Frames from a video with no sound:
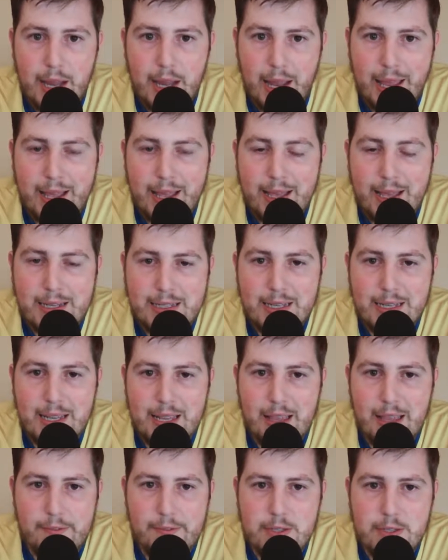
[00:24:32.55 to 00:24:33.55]
and
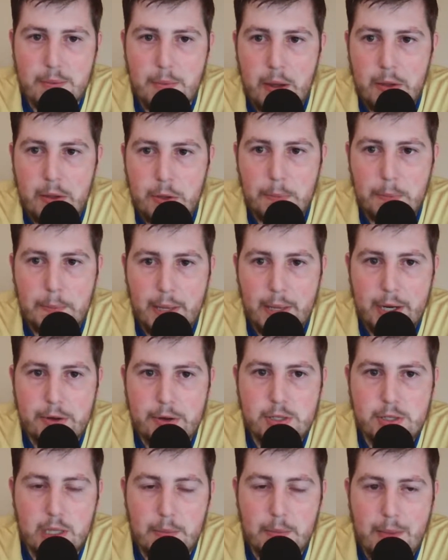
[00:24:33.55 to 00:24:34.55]
if some other
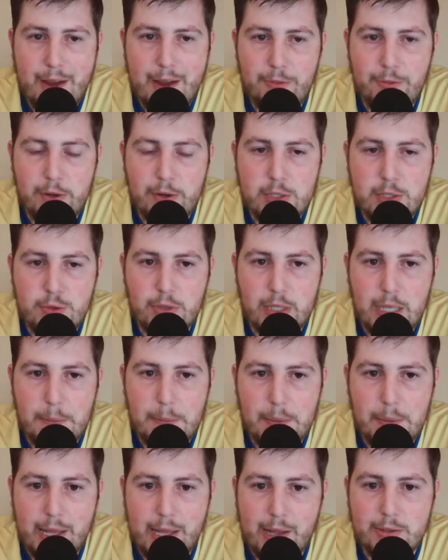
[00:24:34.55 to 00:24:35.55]
players on the Mavericks really
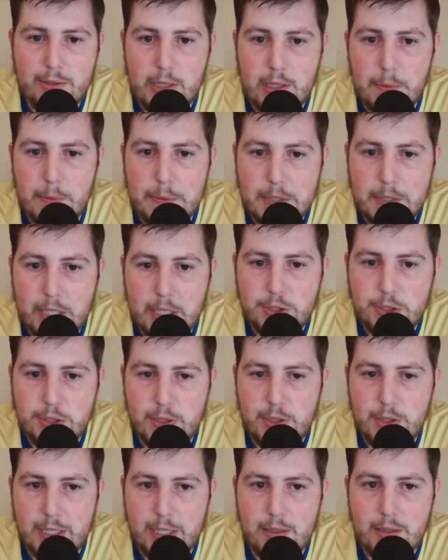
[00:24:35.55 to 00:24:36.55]
play out to their
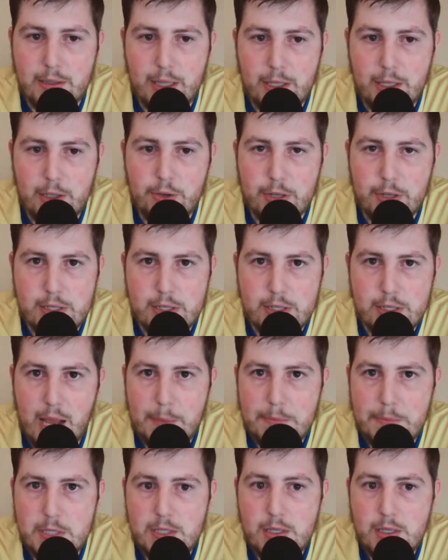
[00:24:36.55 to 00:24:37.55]
potential, like
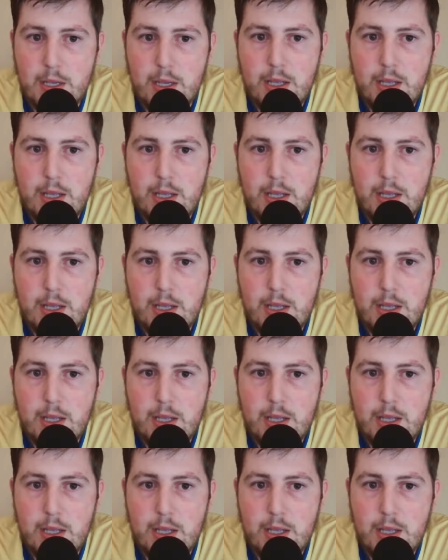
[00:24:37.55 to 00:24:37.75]
Kristaps,